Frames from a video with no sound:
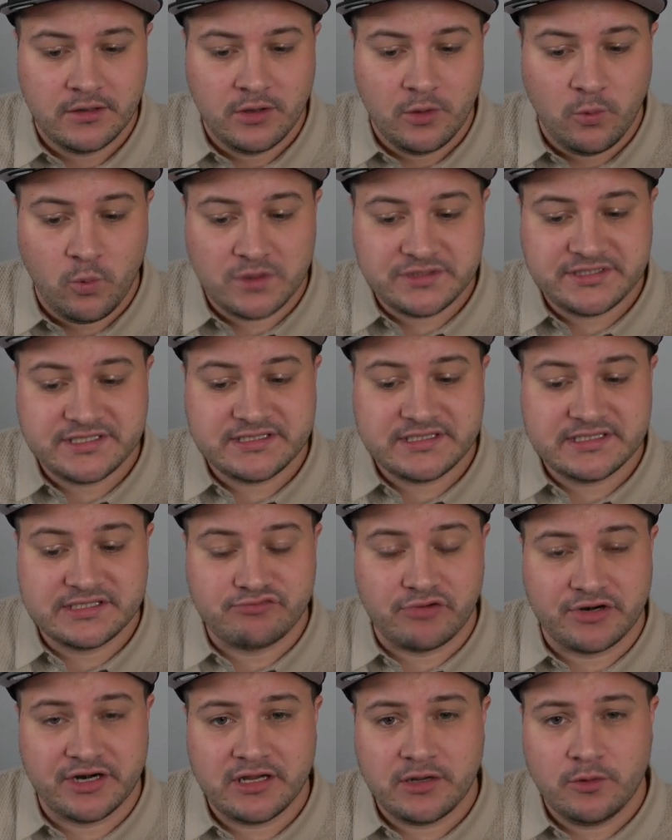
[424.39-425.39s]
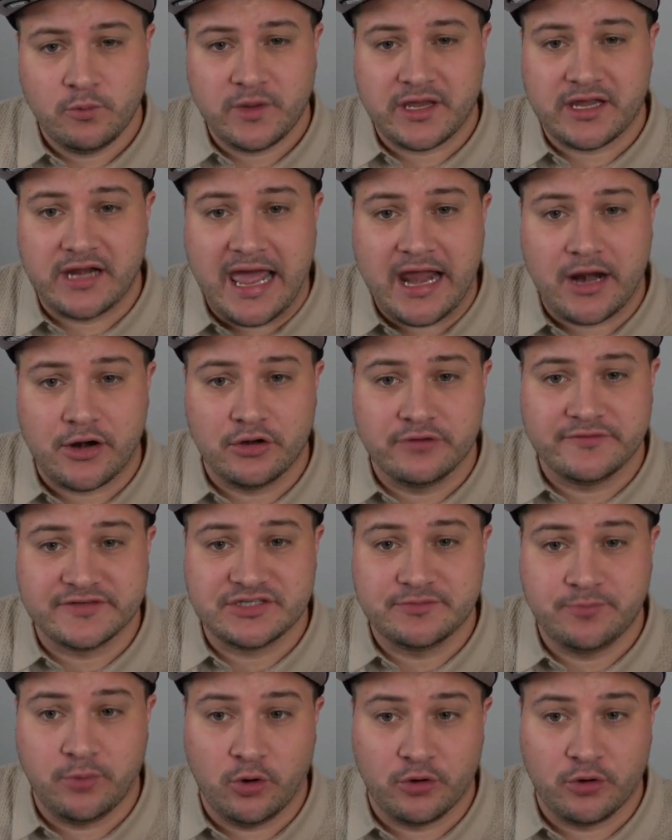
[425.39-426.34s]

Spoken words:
Once this is running, we can head on over to port